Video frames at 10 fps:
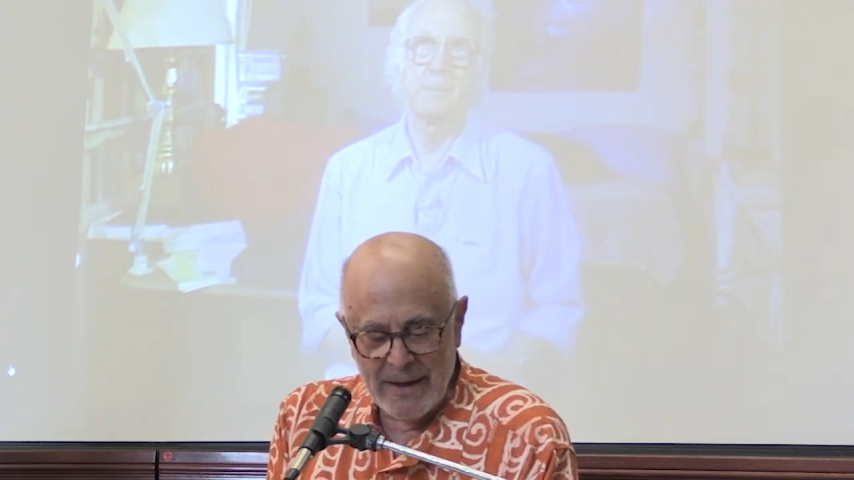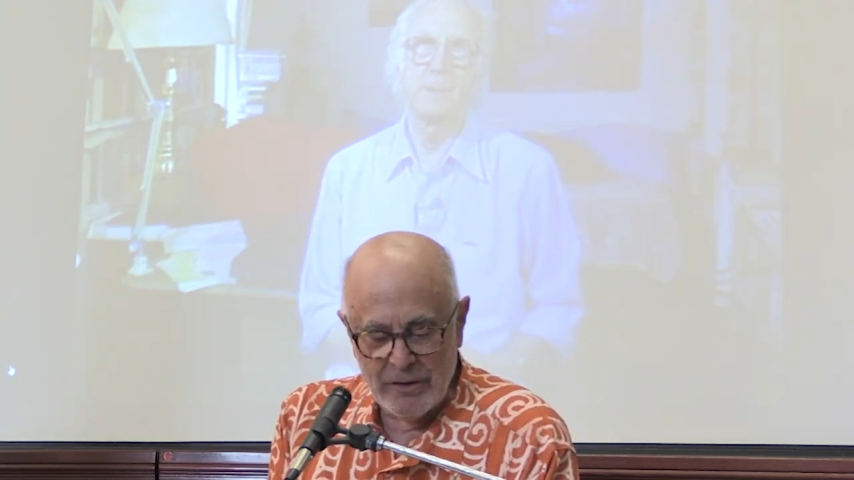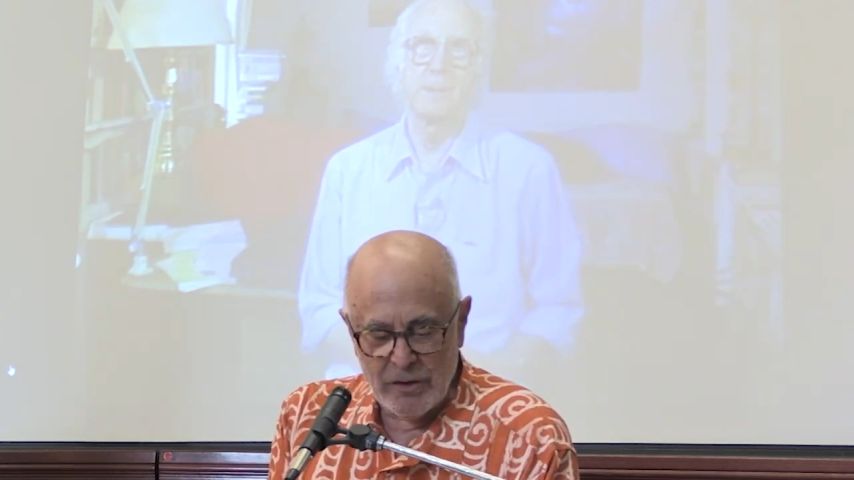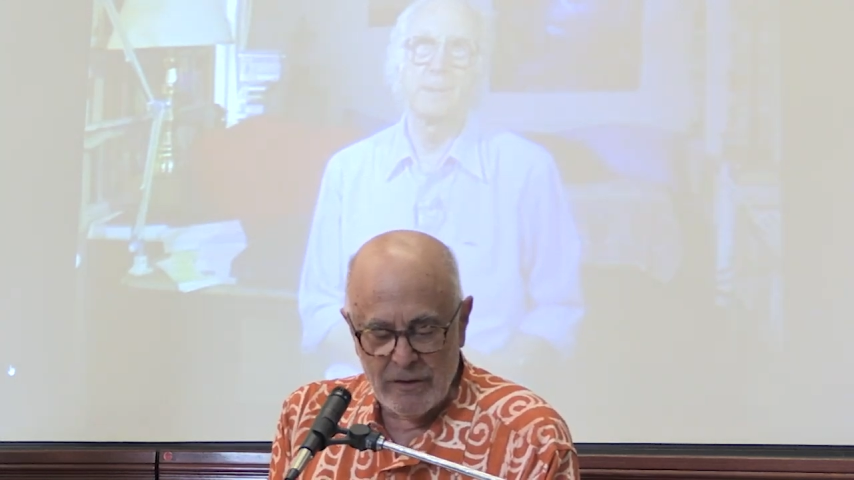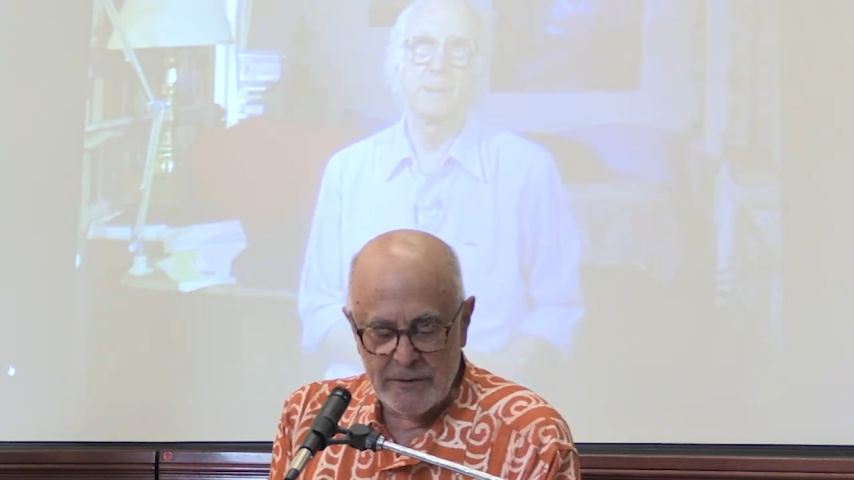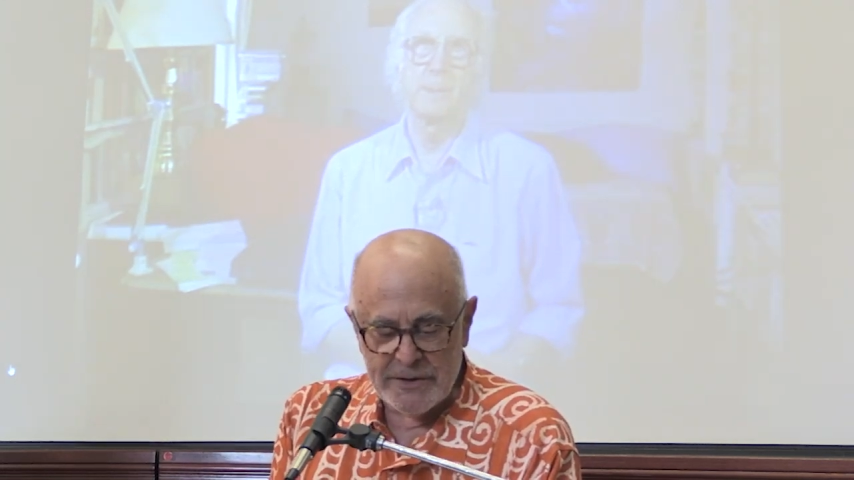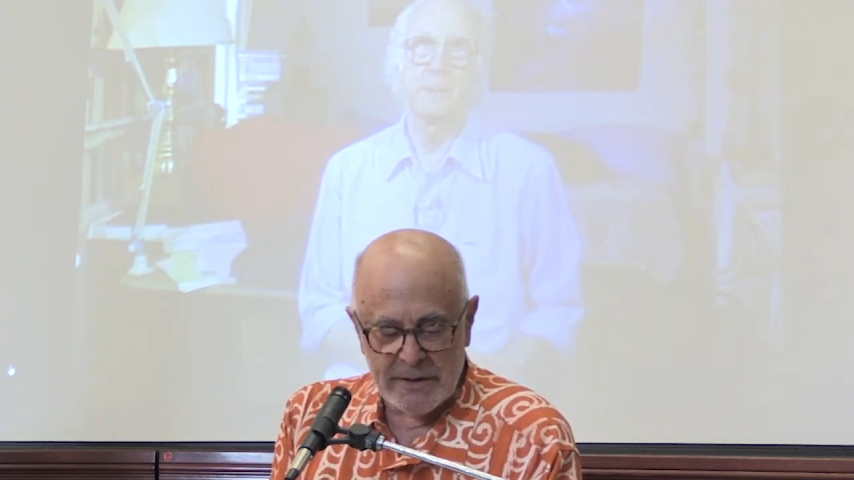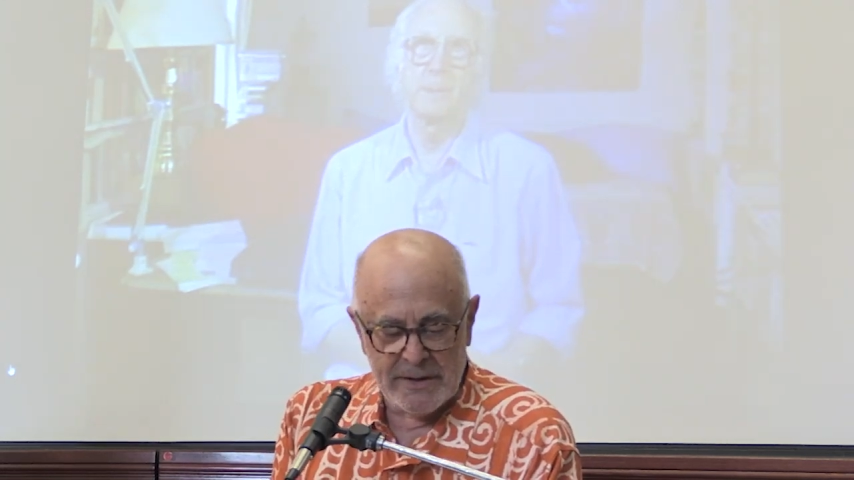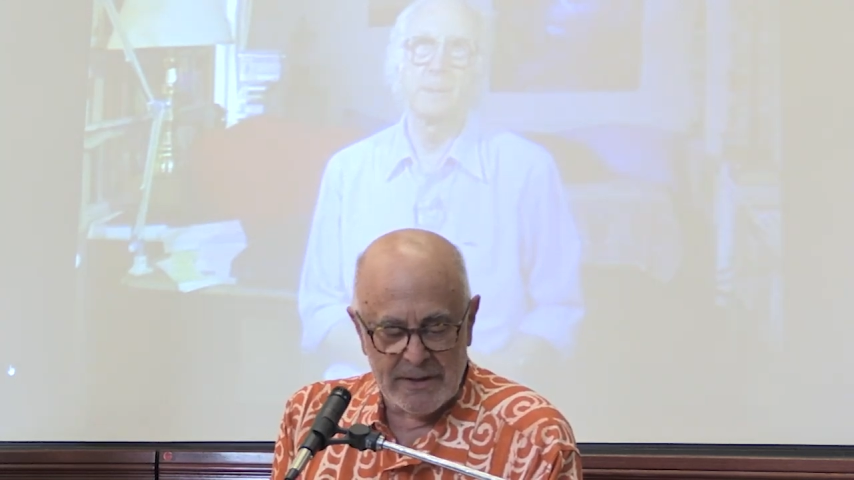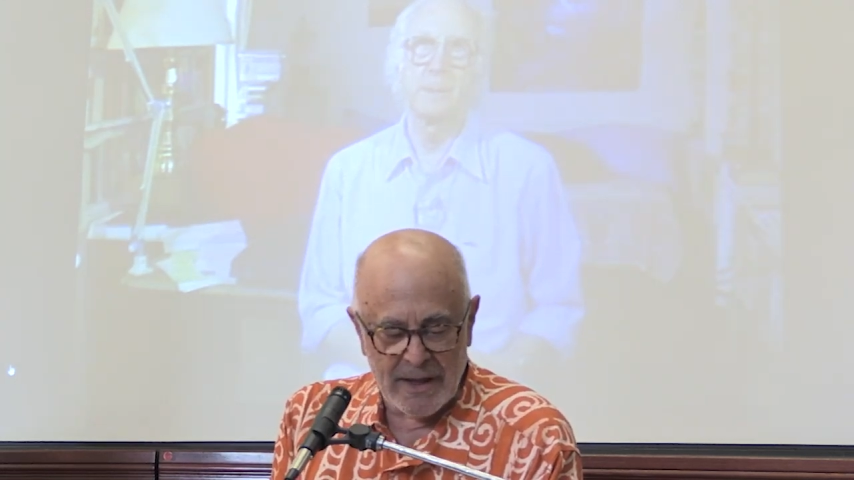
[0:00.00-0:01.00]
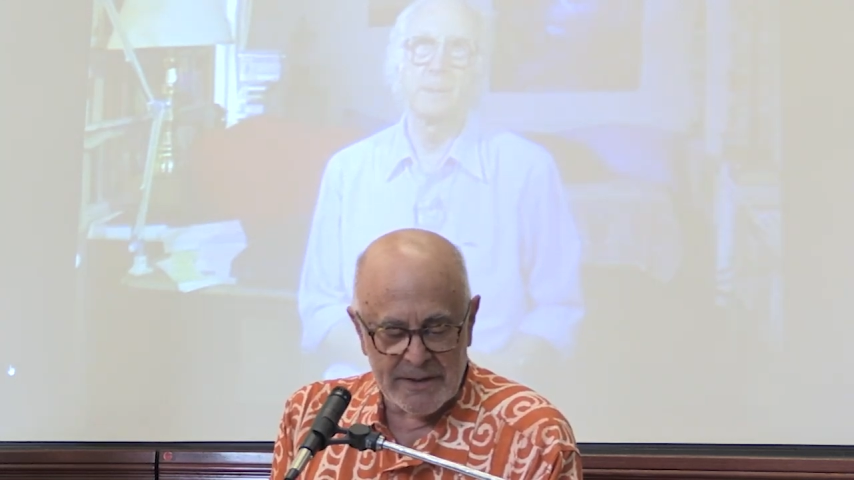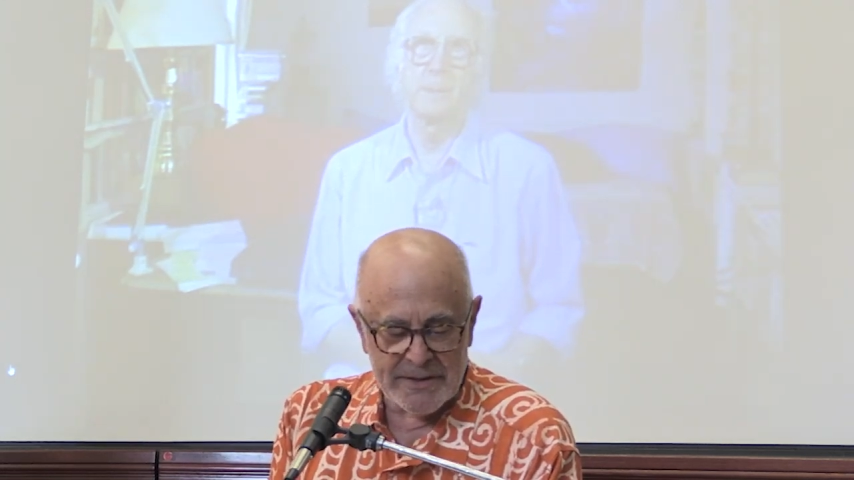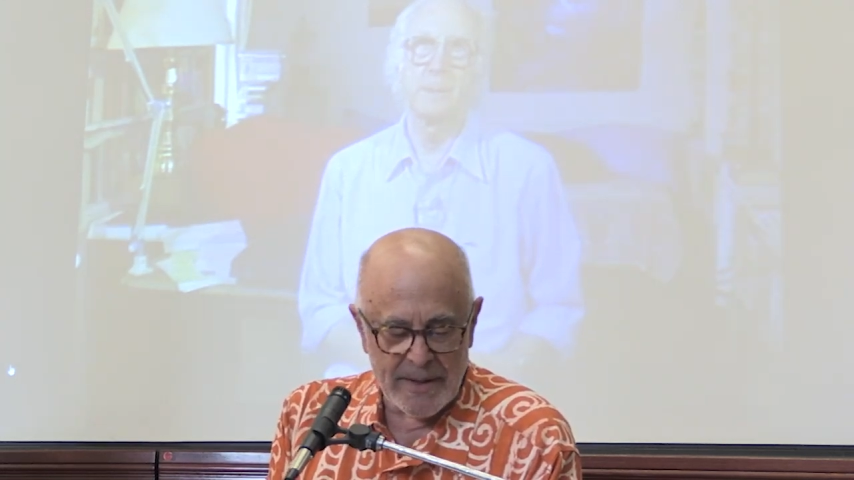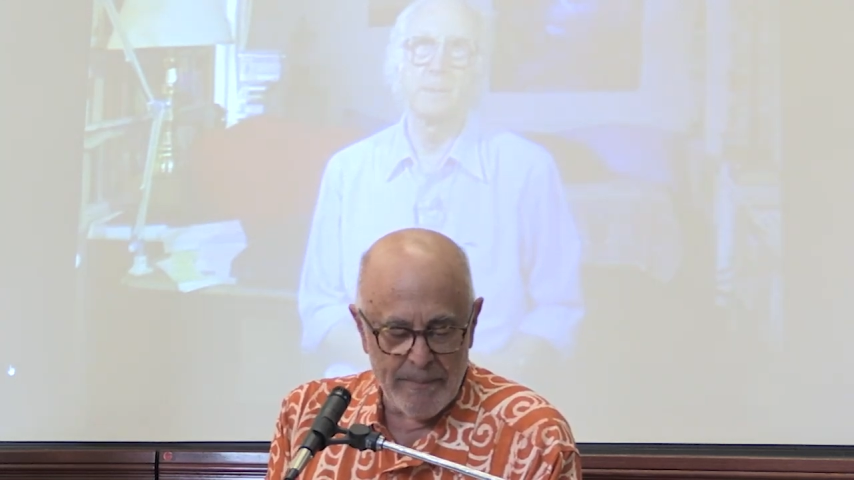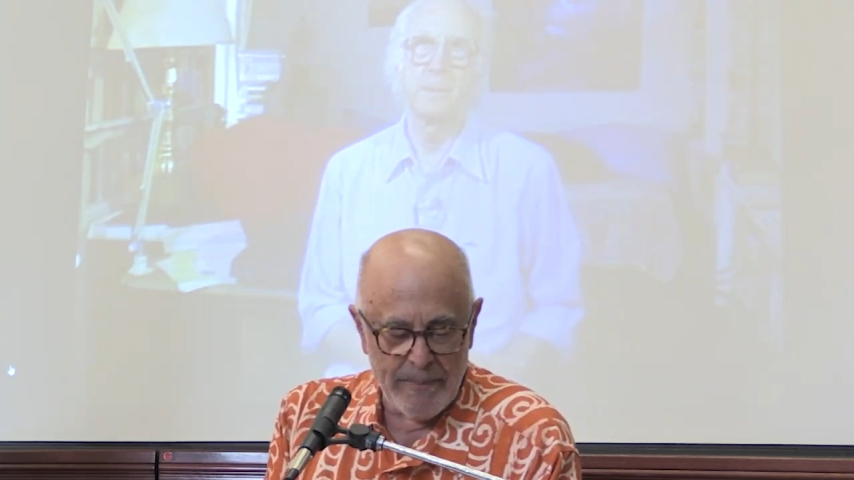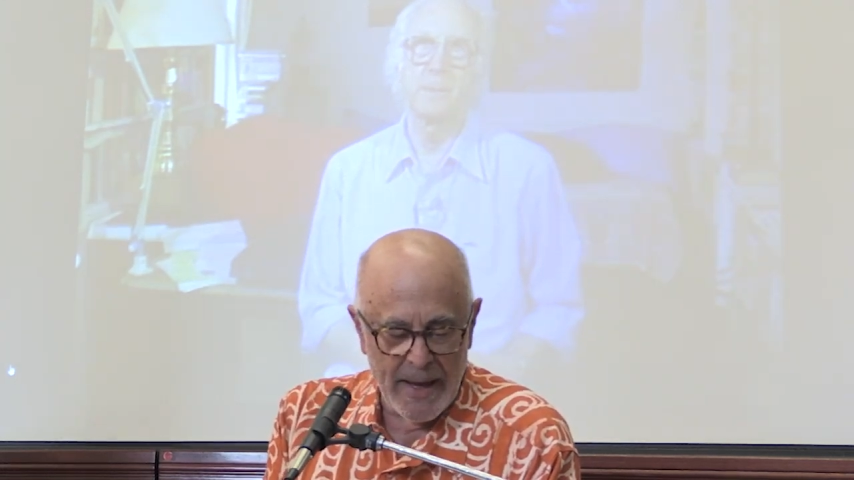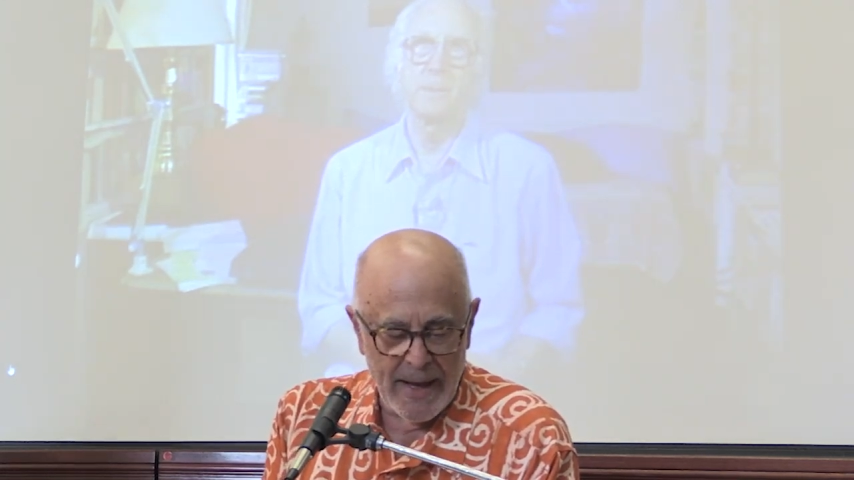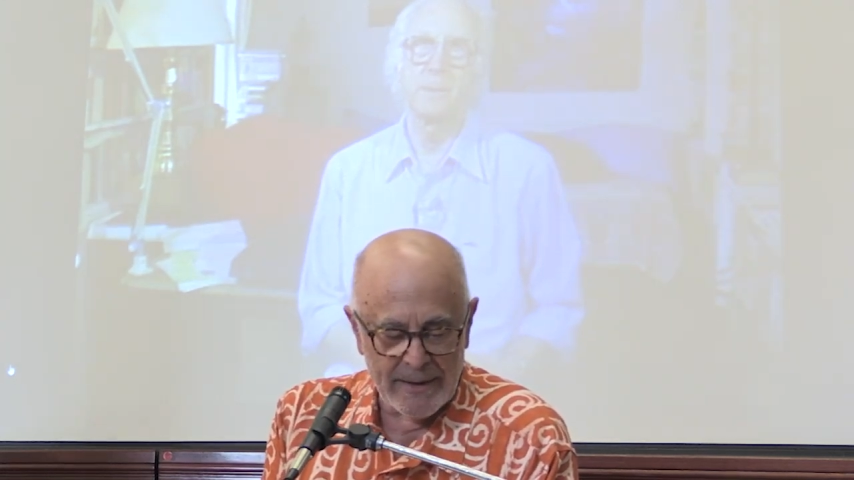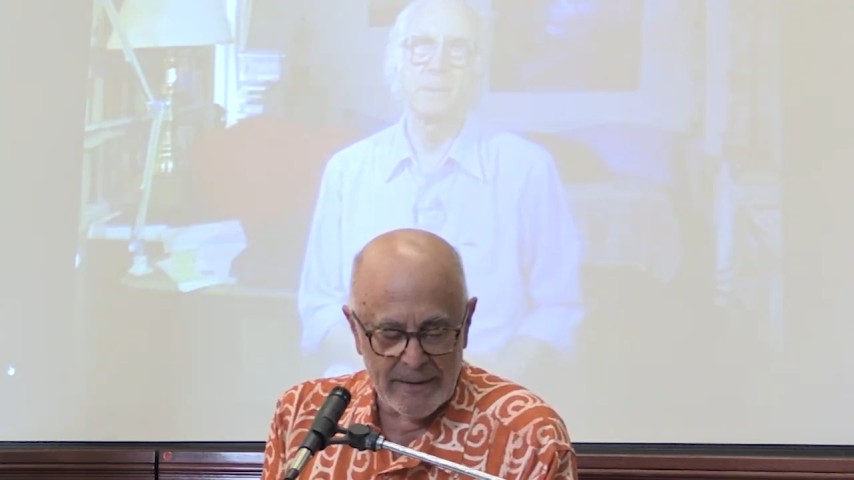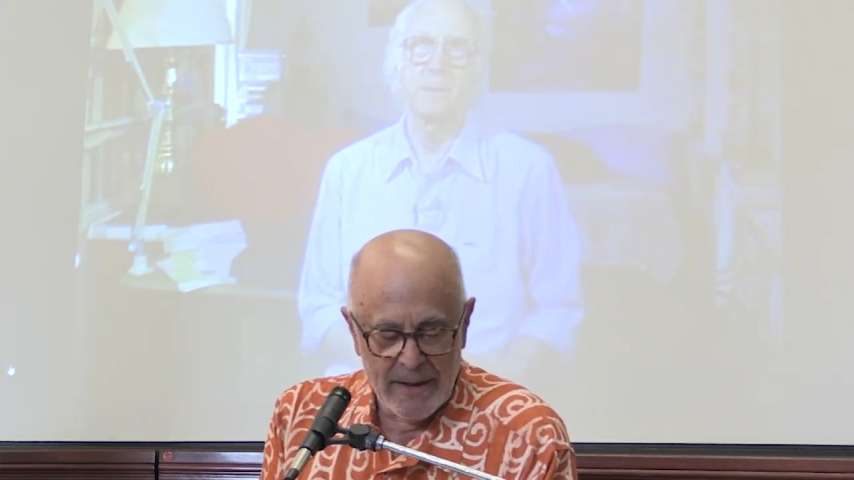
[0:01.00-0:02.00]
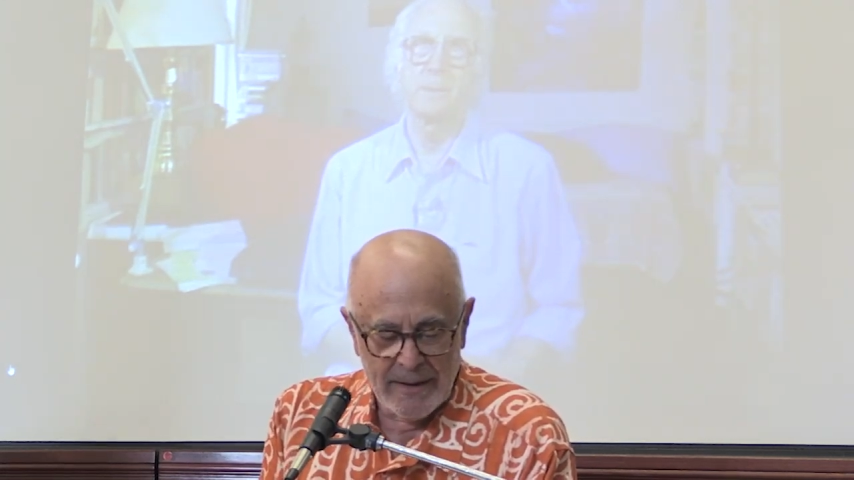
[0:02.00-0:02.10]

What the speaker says: and nervously tucks them back